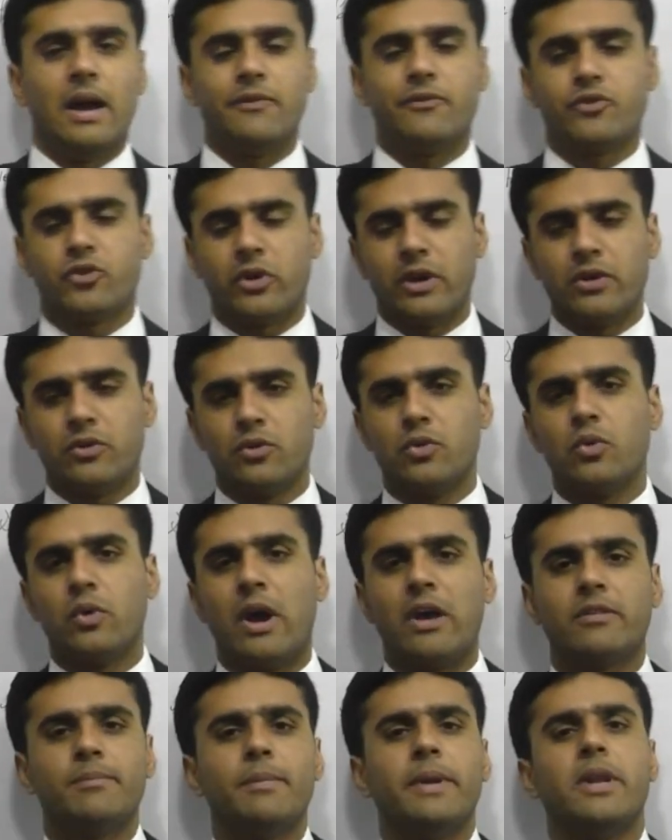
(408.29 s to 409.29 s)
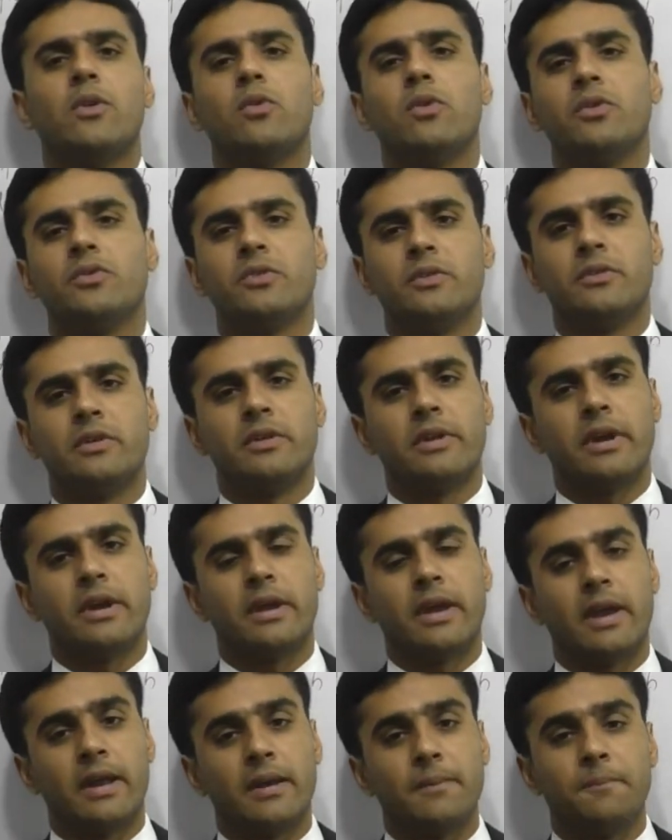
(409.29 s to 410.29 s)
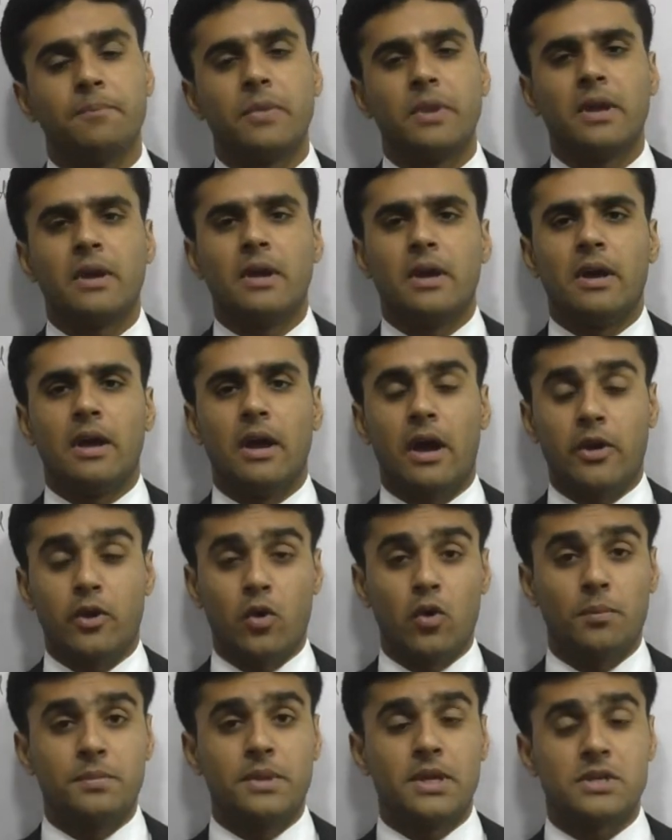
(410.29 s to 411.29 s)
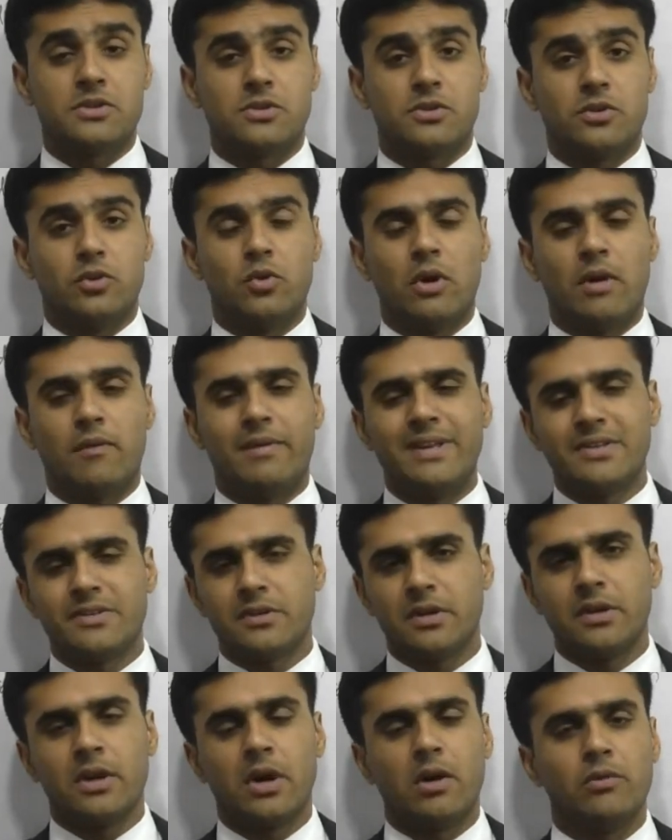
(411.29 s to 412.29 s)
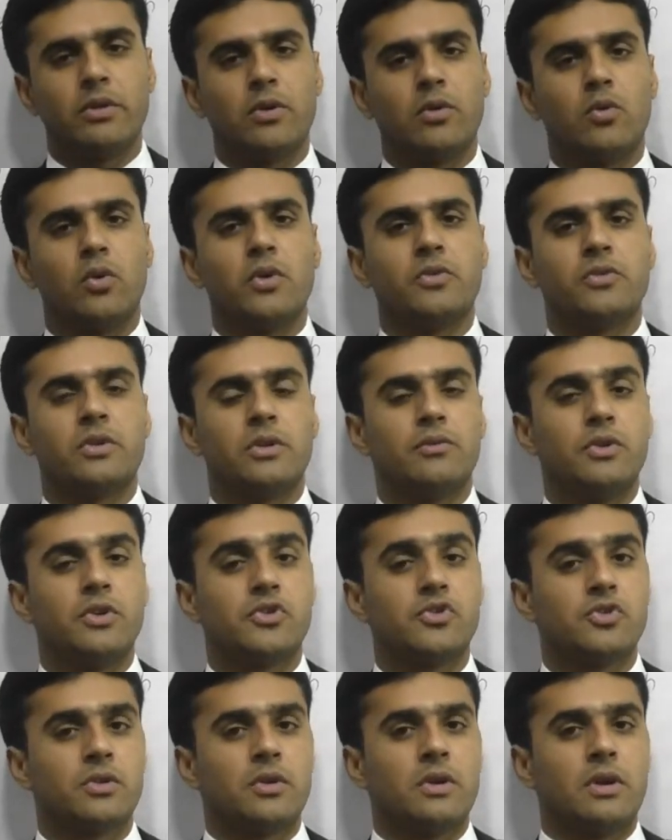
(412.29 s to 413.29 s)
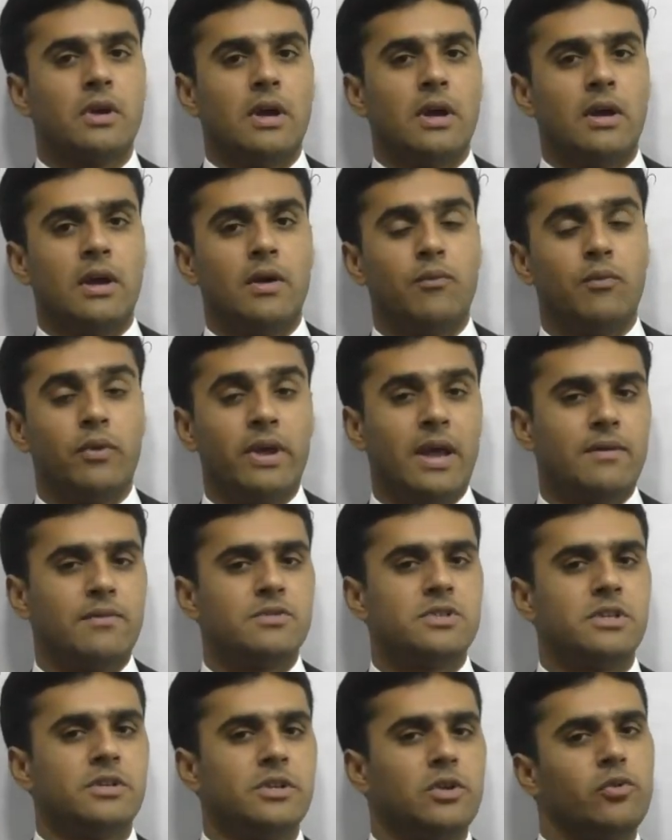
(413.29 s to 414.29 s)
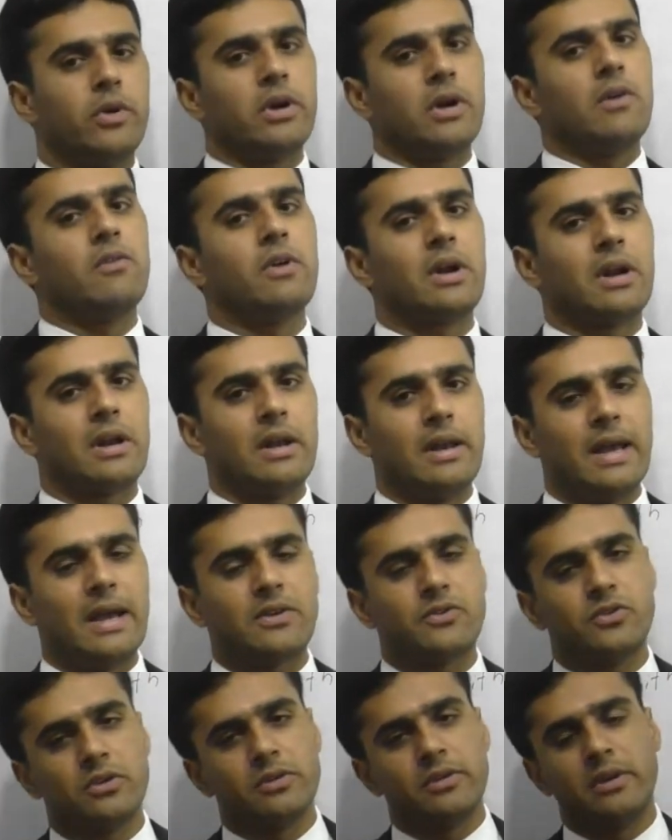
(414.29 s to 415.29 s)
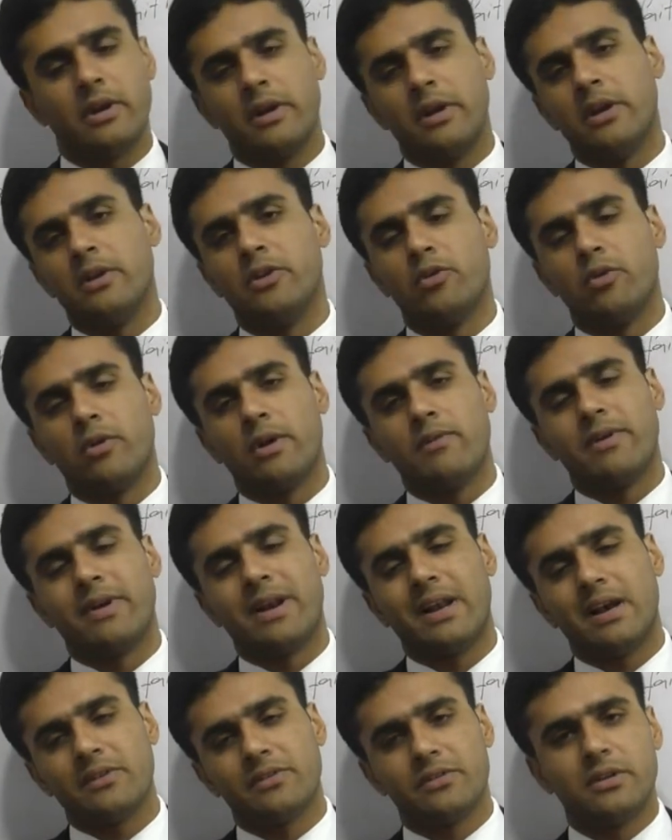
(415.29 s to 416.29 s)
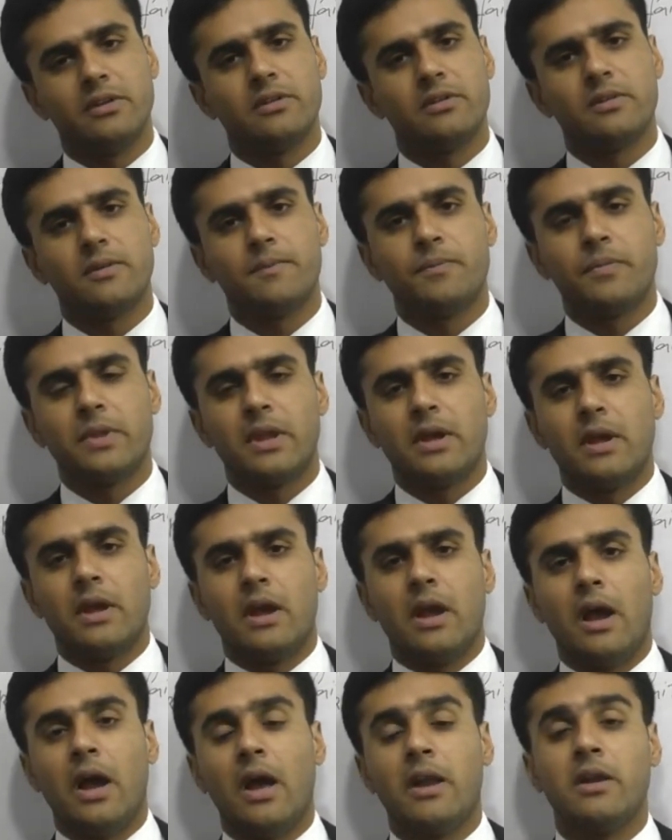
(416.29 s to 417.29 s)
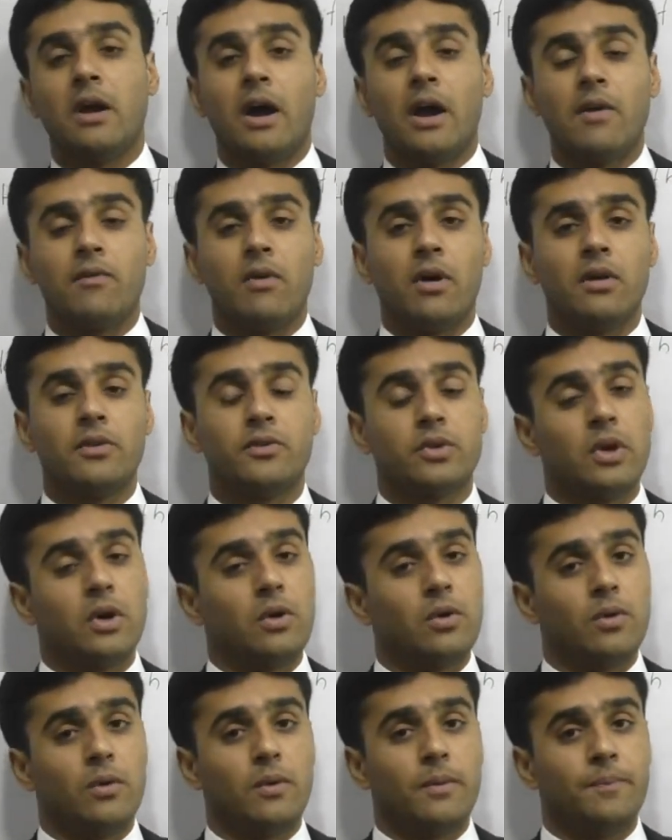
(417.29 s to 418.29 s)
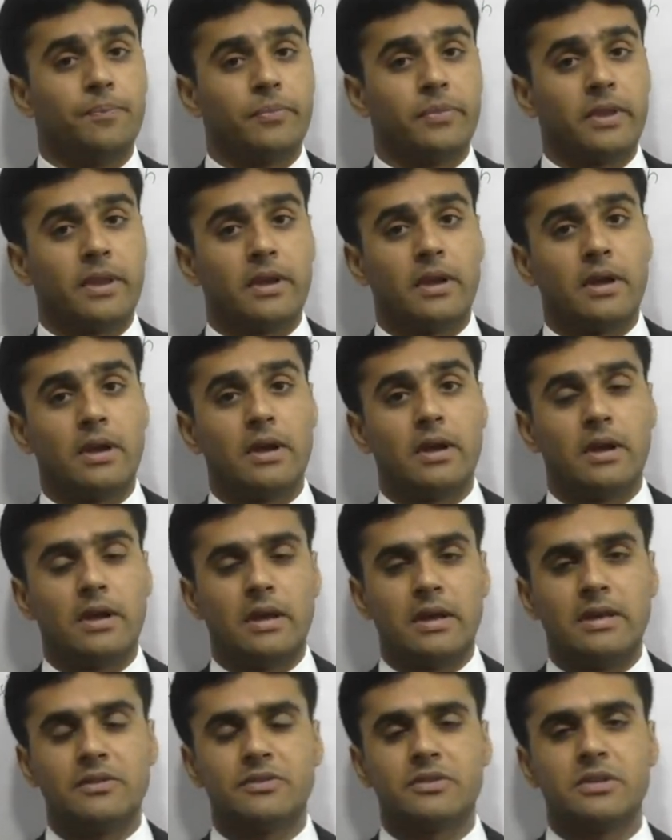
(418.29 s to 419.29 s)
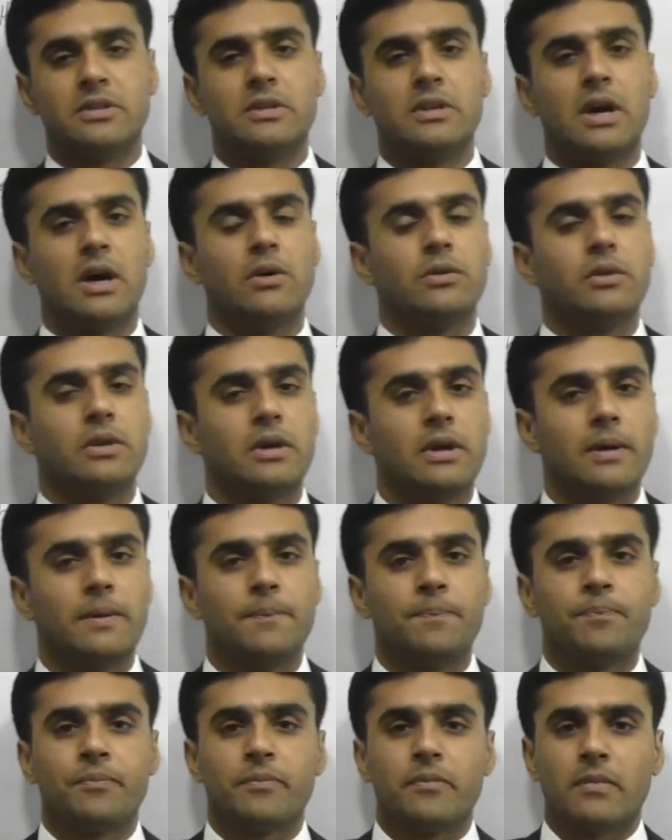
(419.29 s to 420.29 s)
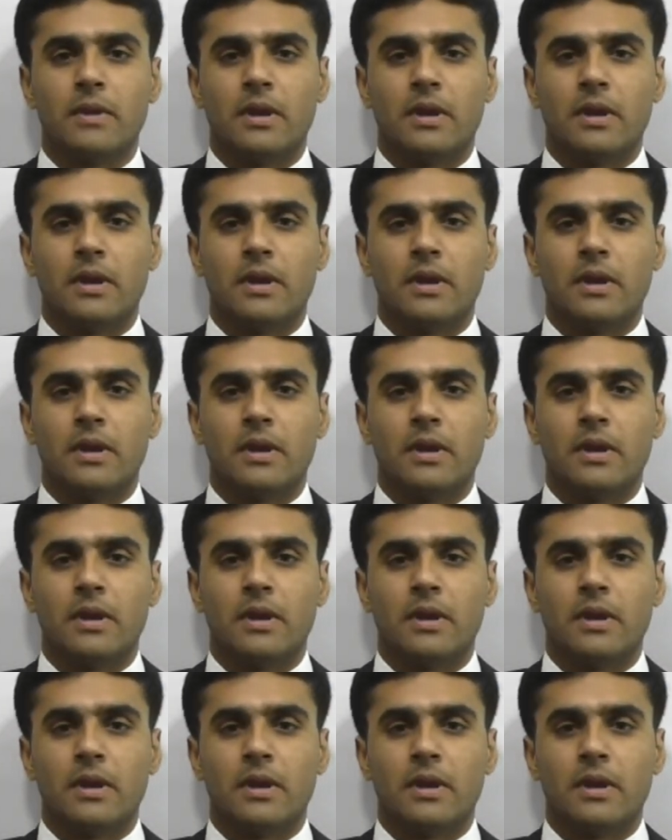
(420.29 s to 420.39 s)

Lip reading: I've tried to do as many questions as I can. I hope that you have listed down the questions which we have done during our lectures and during our classes, and I've also listed down the